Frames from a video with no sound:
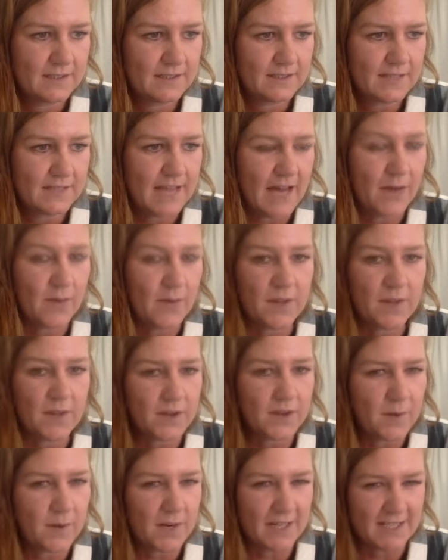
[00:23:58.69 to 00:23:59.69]
yeah what
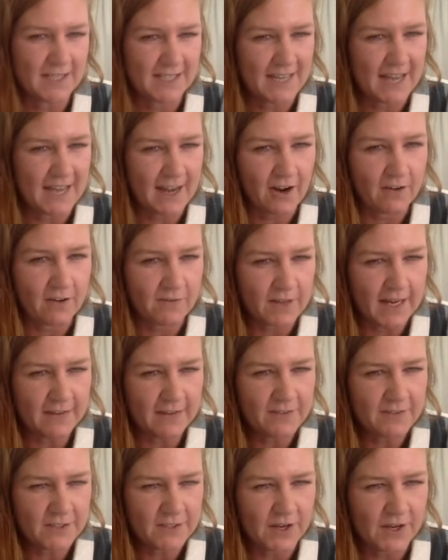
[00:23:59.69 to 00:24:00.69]
they're wanting to get out of
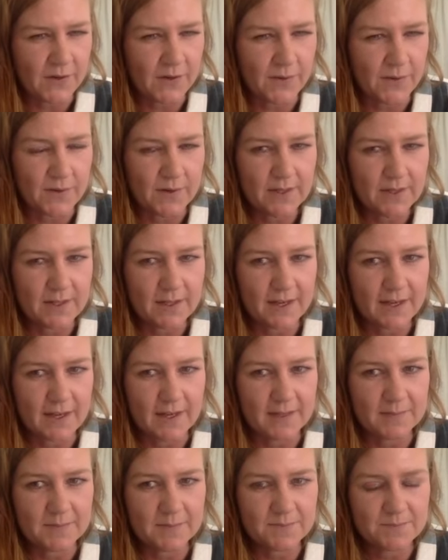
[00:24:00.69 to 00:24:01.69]
life so
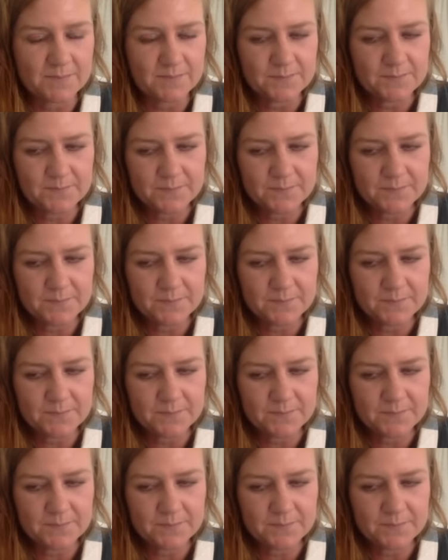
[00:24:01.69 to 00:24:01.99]
um